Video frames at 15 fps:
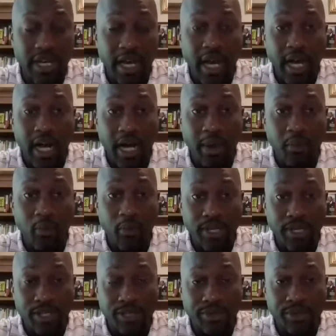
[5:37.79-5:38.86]
We
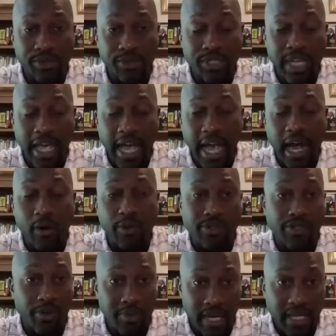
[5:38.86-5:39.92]
use our
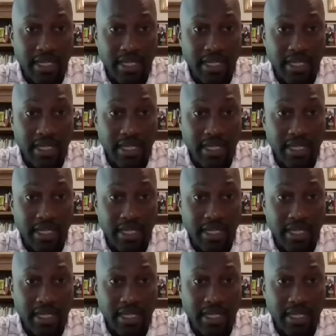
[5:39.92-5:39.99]
domain